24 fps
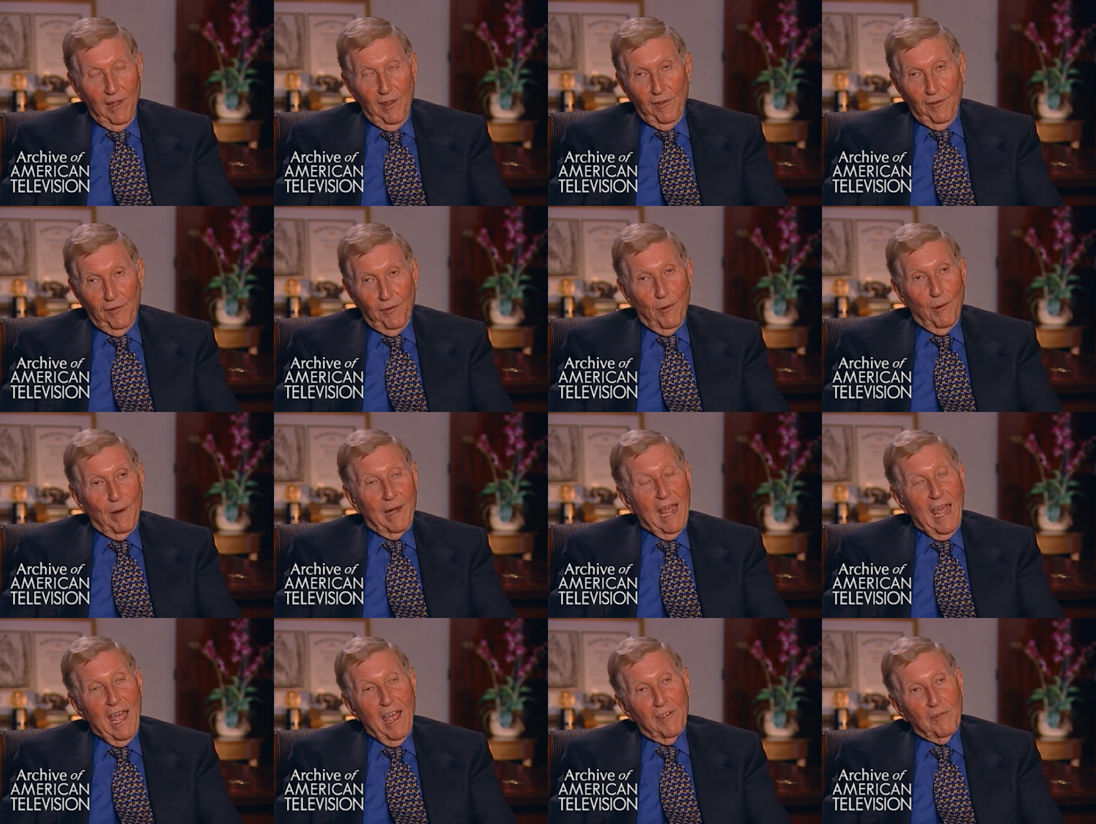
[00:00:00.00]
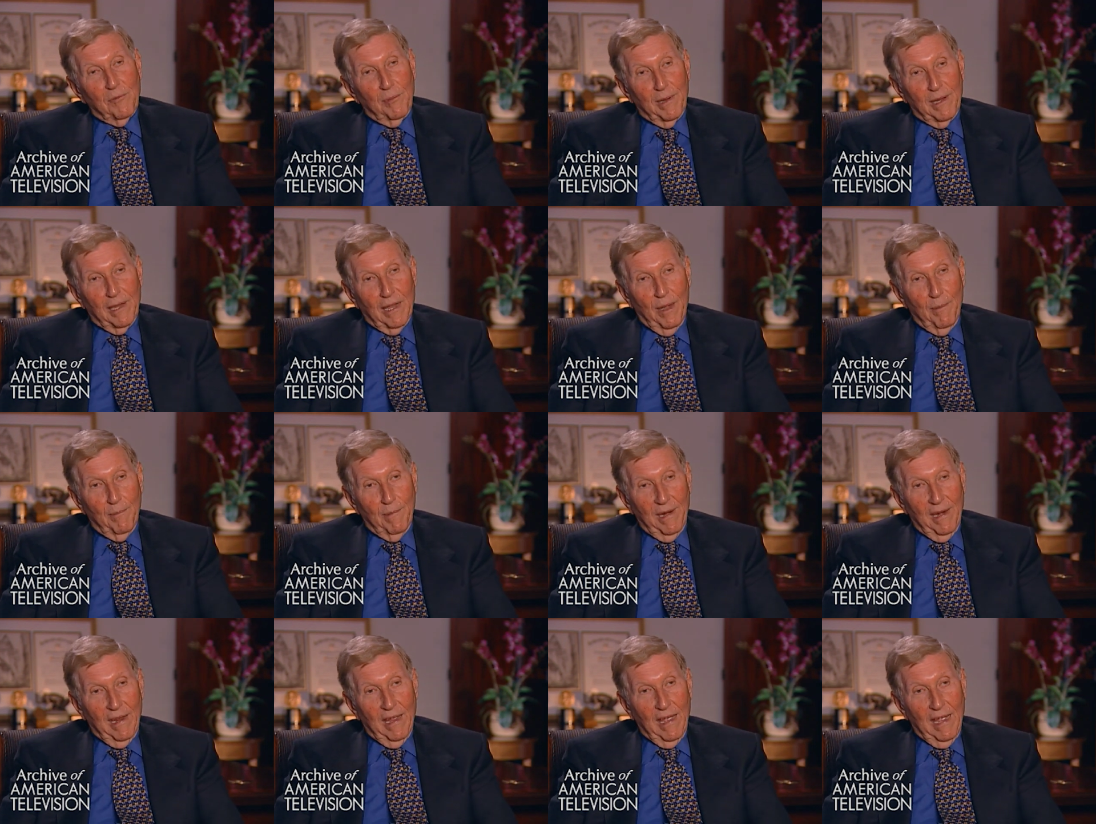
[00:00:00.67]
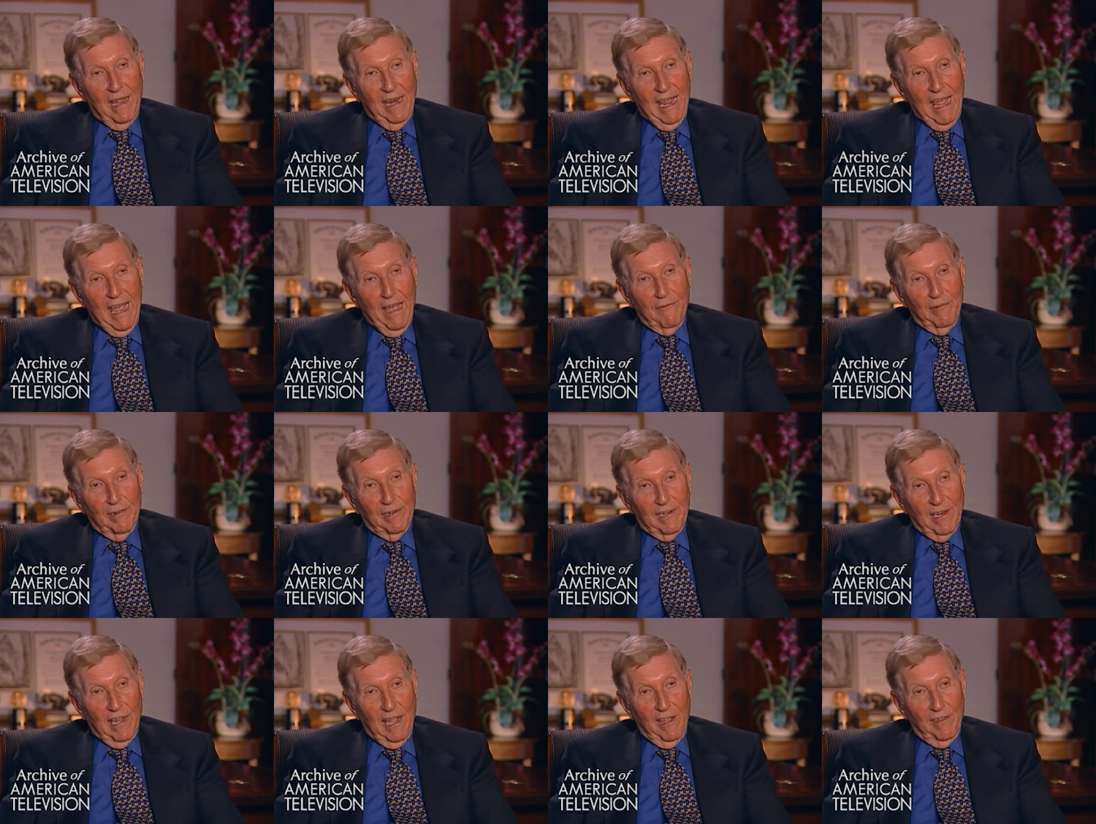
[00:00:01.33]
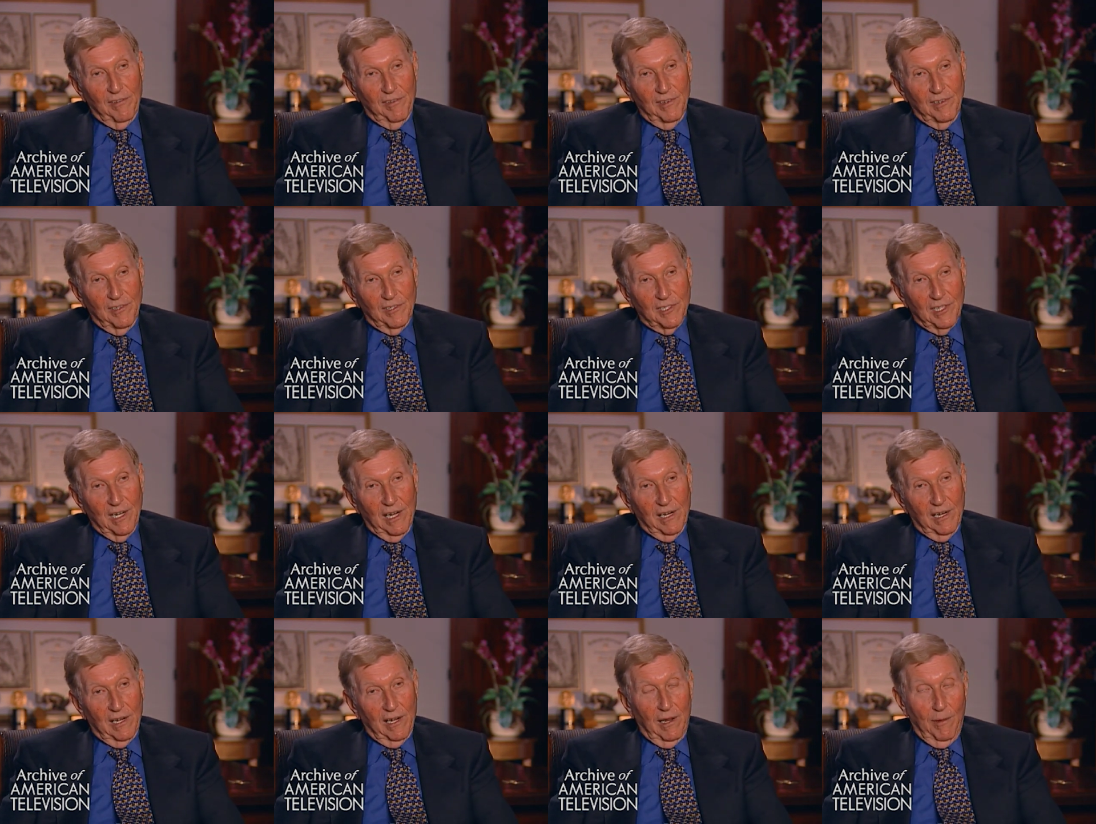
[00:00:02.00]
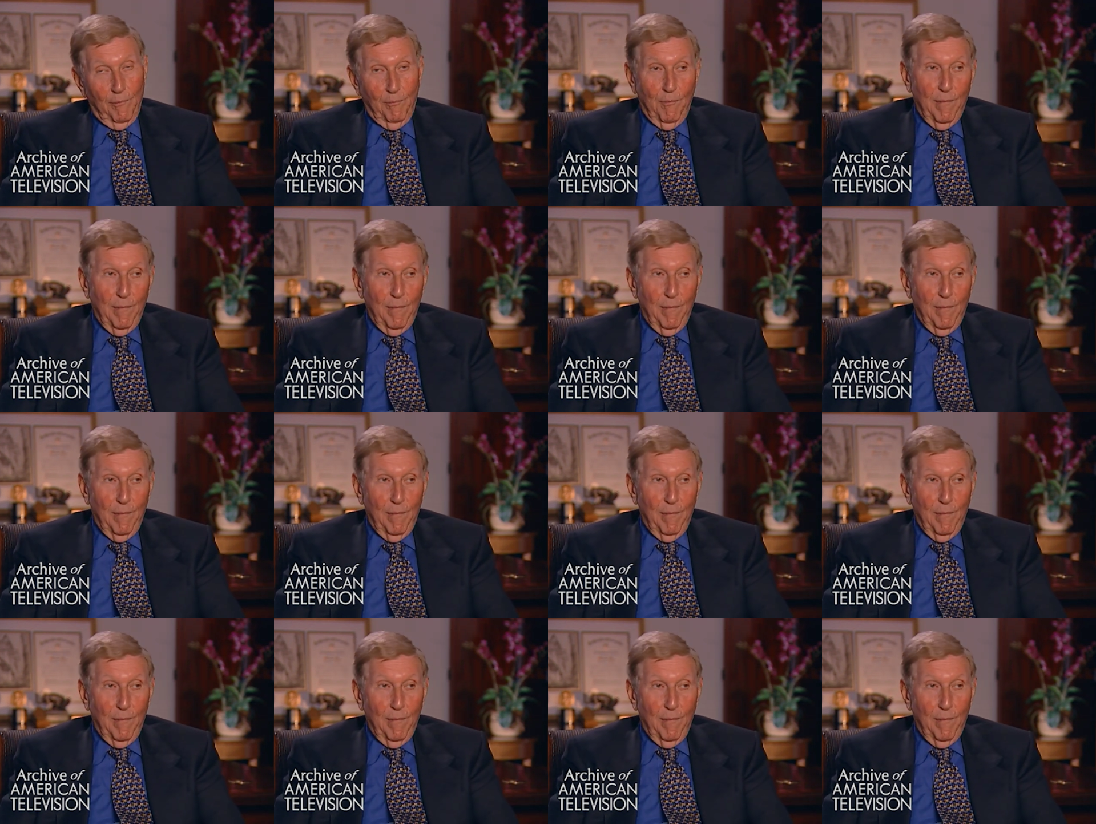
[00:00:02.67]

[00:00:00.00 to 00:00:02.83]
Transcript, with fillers: So it has become an, an advertising juggernaut.